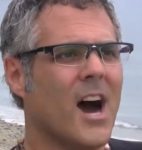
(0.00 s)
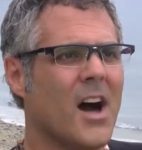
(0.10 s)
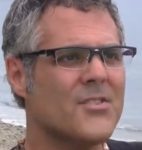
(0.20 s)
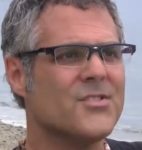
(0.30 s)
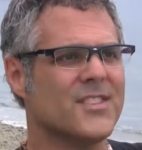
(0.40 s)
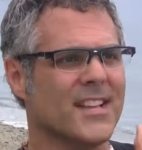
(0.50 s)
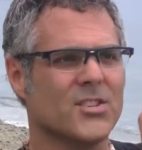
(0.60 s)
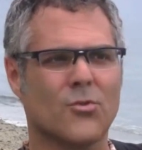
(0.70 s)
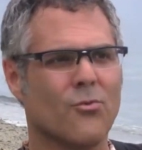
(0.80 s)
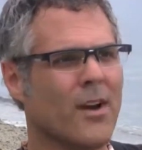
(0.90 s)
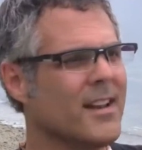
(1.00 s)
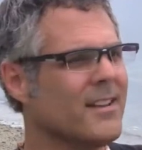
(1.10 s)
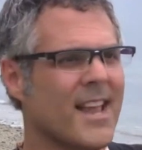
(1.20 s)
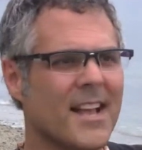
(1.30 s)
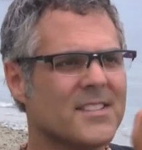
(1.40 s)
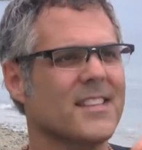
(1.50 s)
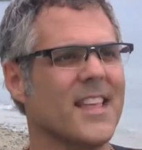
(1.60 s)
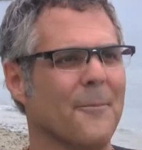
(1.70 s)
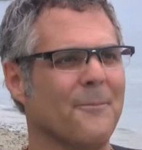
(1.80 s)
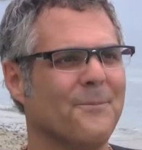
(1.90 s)
other sins right next to
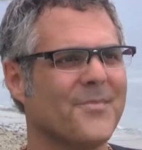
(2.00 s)
them.